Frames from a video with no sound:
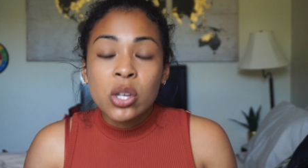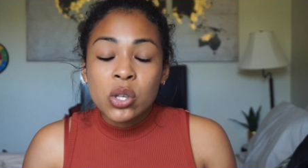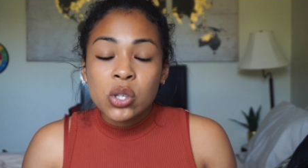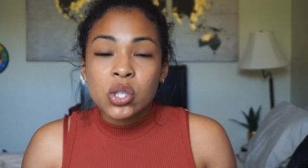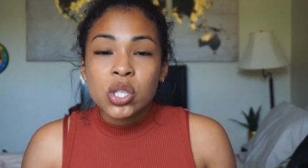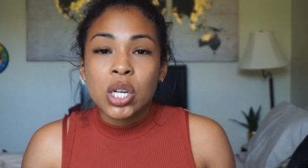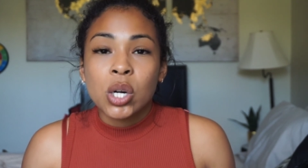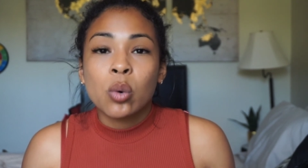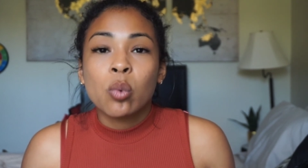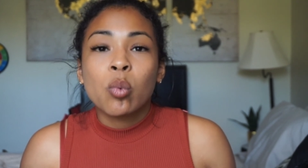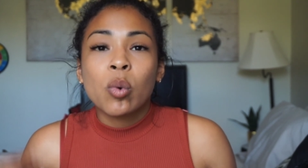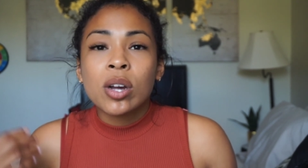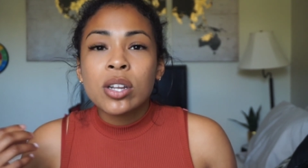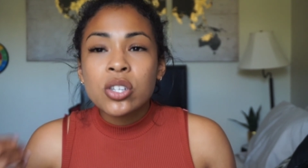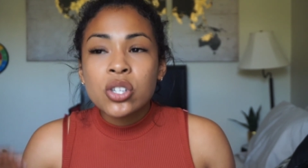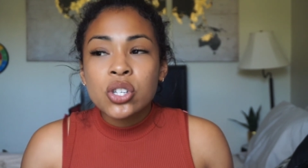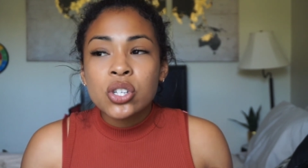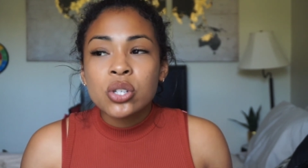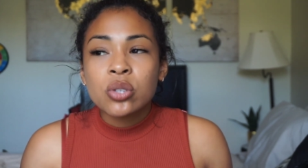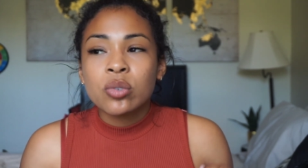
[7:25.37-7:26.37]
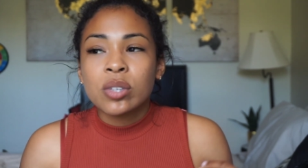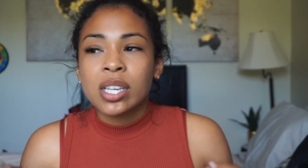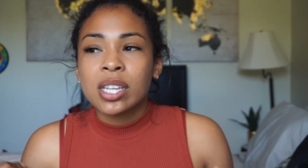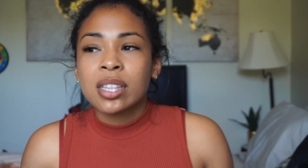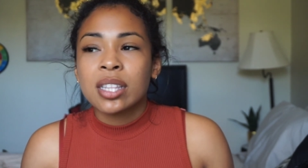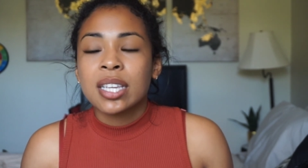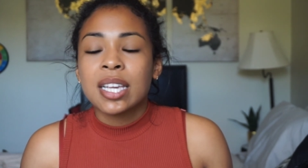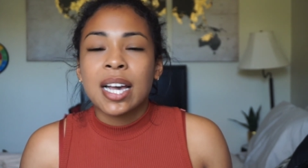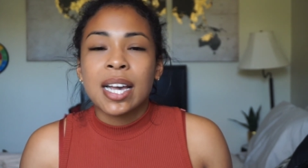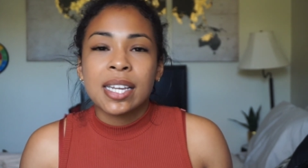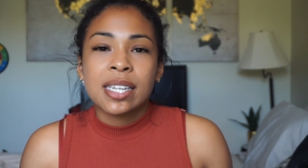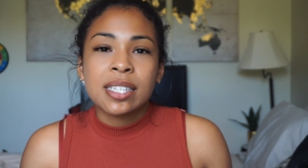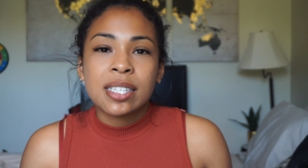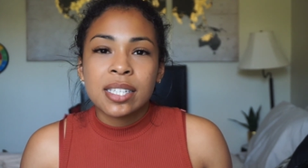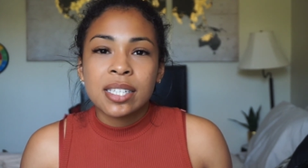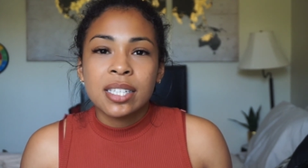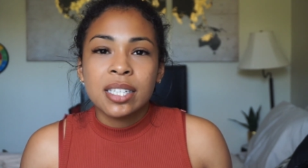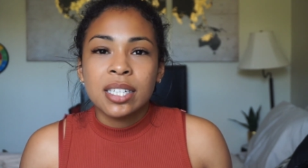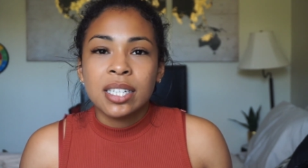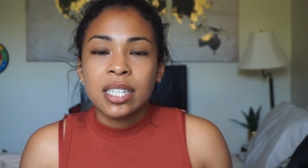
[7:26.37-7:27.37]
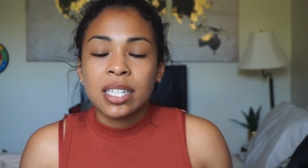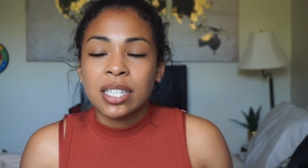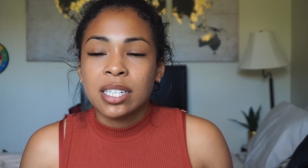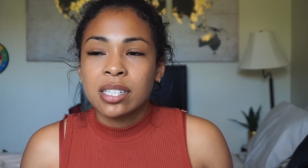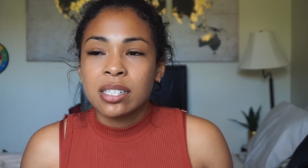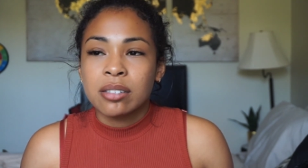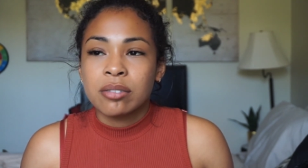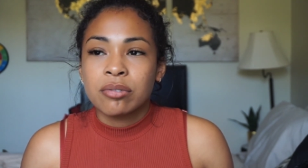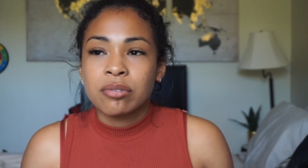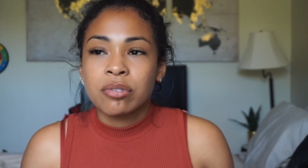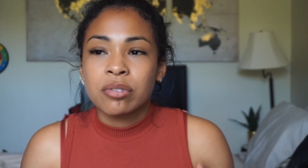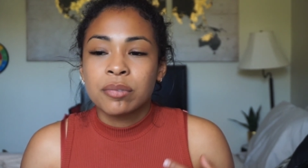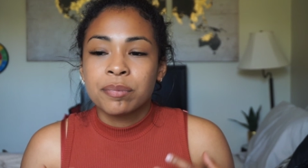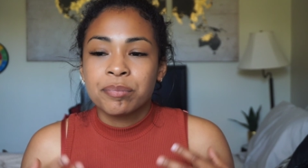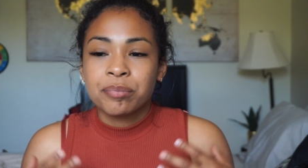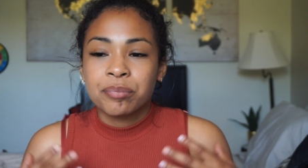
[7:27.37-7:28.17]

So once you get the idea of